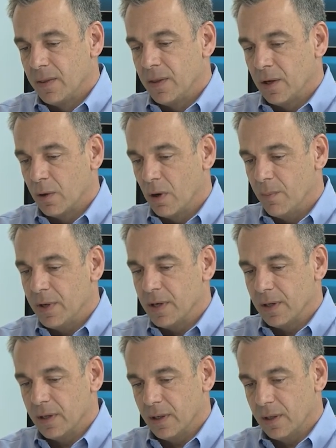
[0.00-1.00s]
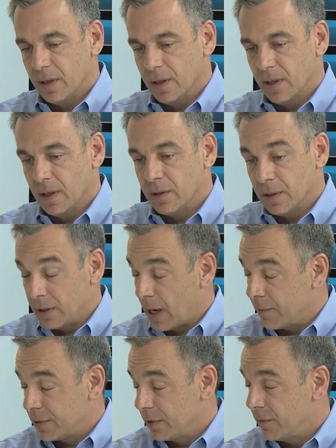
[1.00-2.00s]
the equipment is
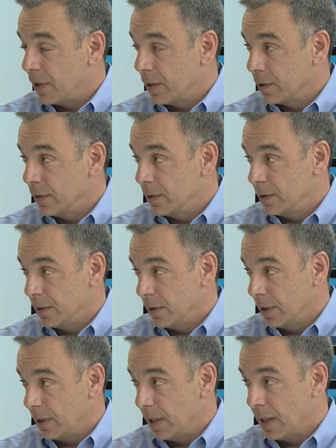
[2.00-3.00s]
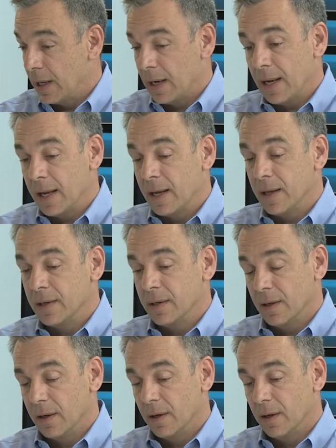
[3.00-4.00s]
obviously very good and,
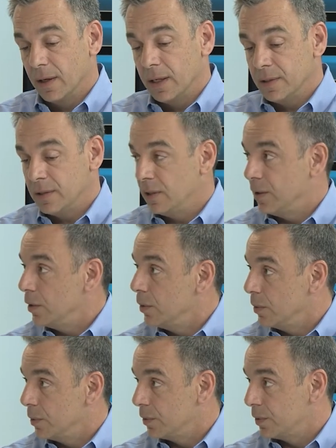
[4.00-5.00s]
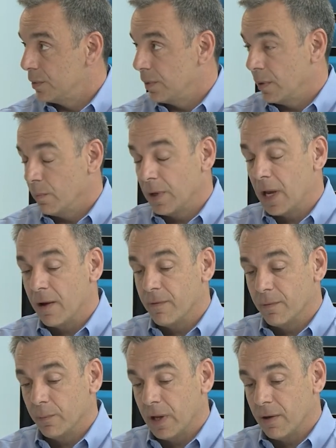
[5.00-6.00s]
and easy to use, and we
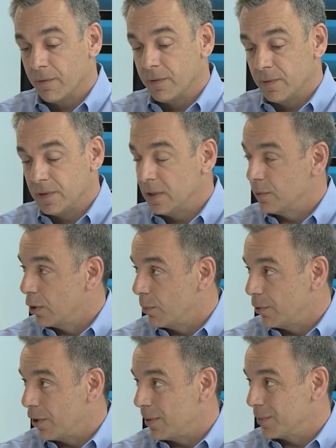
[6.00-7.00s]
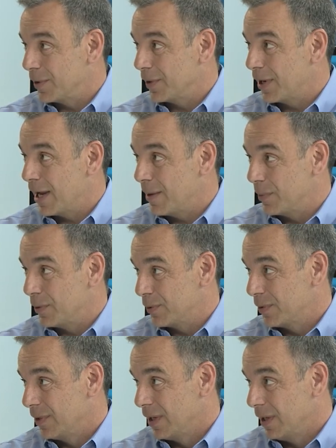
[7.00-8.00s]
have, we have fifteen Romer arms on
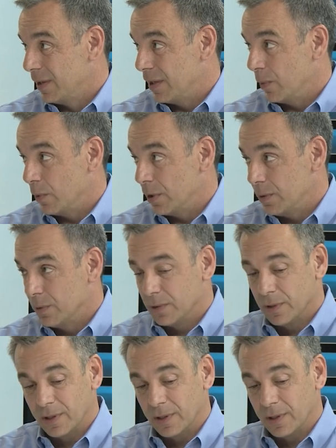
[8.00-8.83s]
campus that we're Fantastic.